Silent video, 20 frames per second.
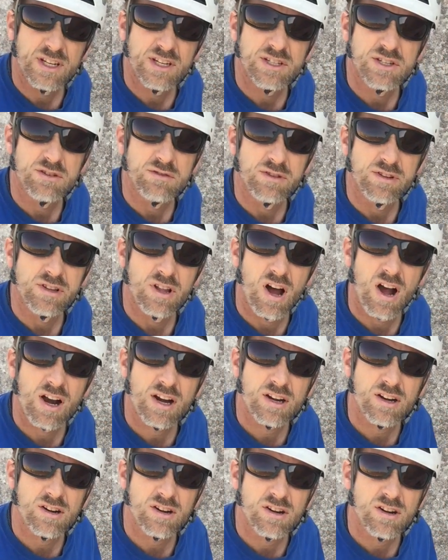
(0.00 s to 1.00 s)
into a
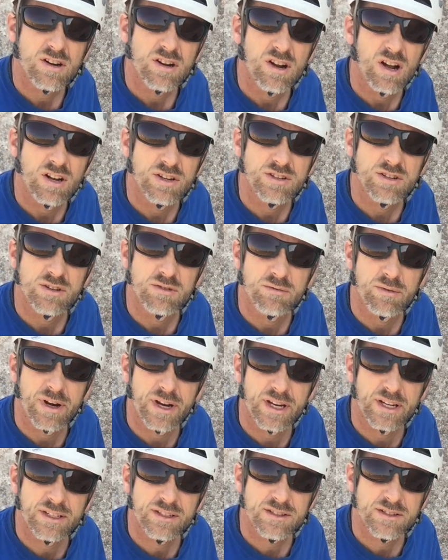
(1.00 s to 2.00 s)
locker onto the
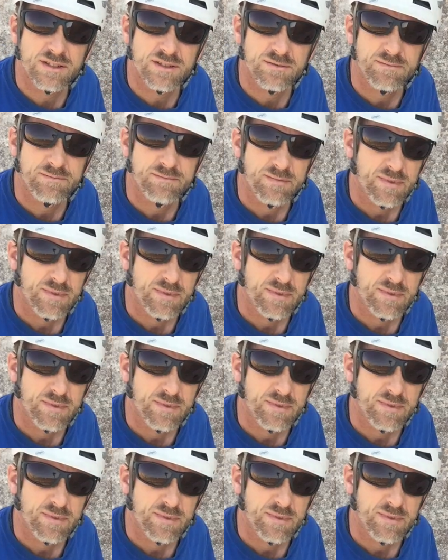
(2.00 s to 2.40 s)
rings.